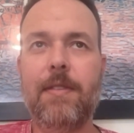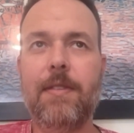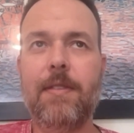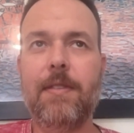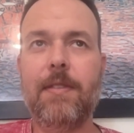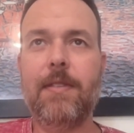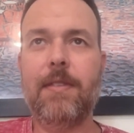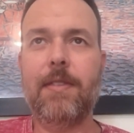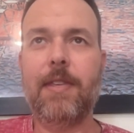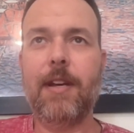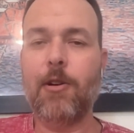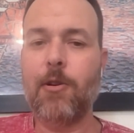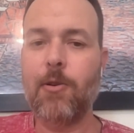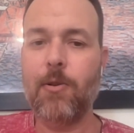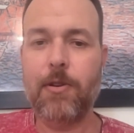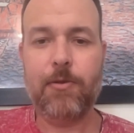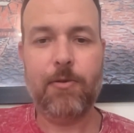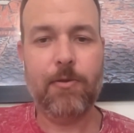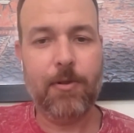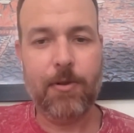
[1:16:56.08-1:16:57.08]
they're
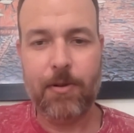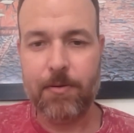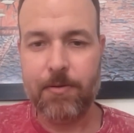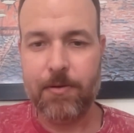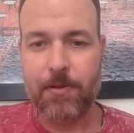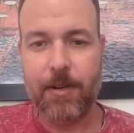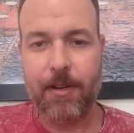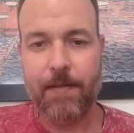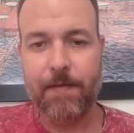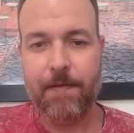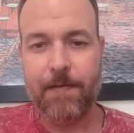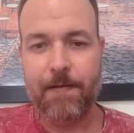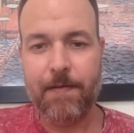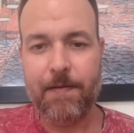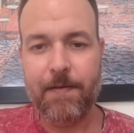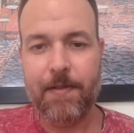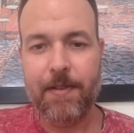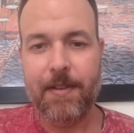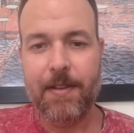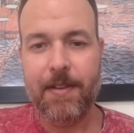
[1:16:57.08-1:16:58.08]
going through their own stuff.
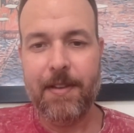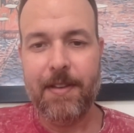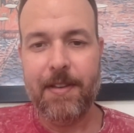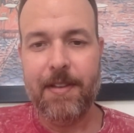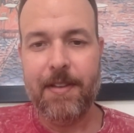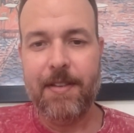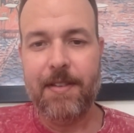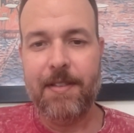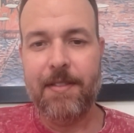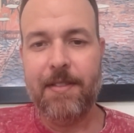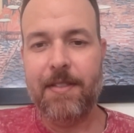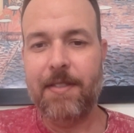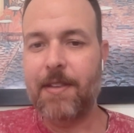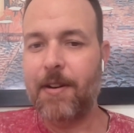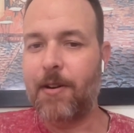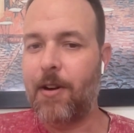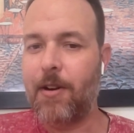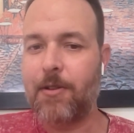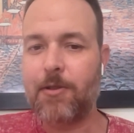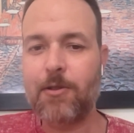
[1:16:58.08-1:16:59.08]

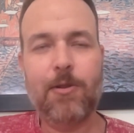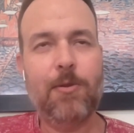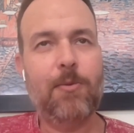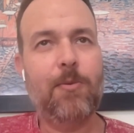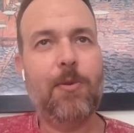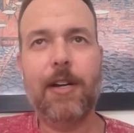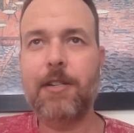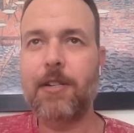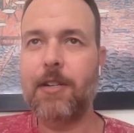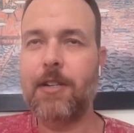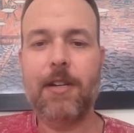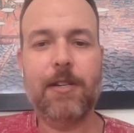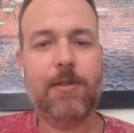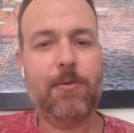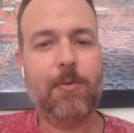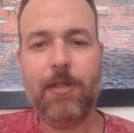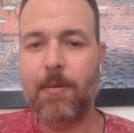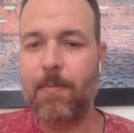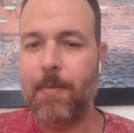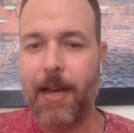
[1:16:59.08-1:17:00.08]
They're also watching
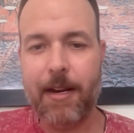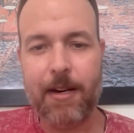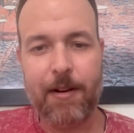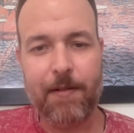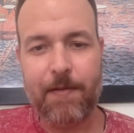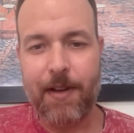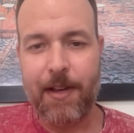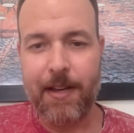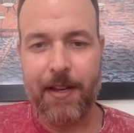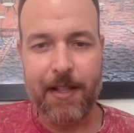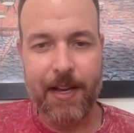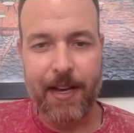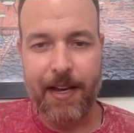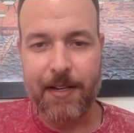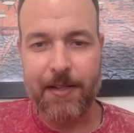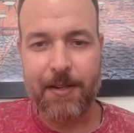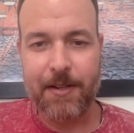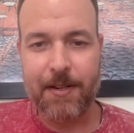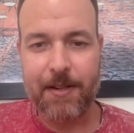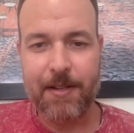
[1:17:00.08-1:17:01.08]
us with a magnifying
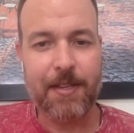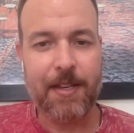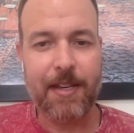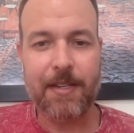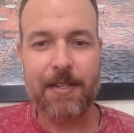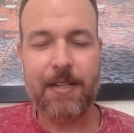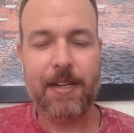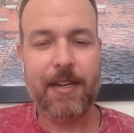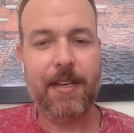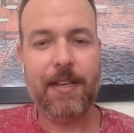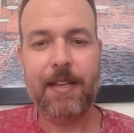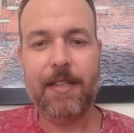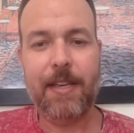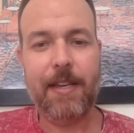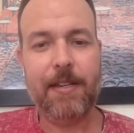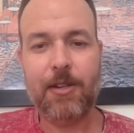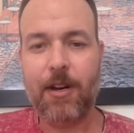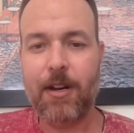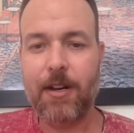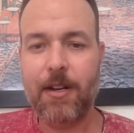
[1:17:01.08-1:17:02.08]
glass because they see they
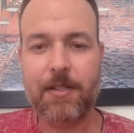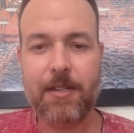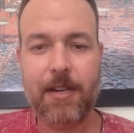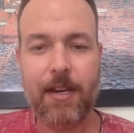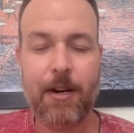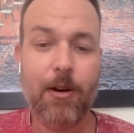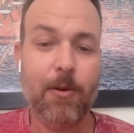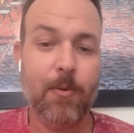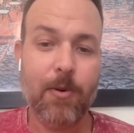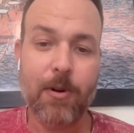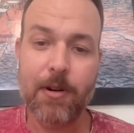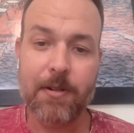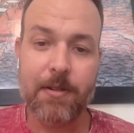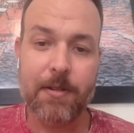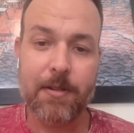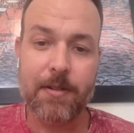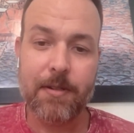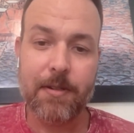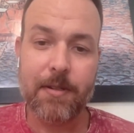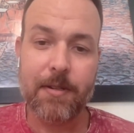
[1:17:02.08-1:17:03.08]
saw us at our
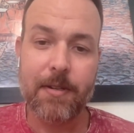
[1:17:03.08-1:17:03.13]
worst,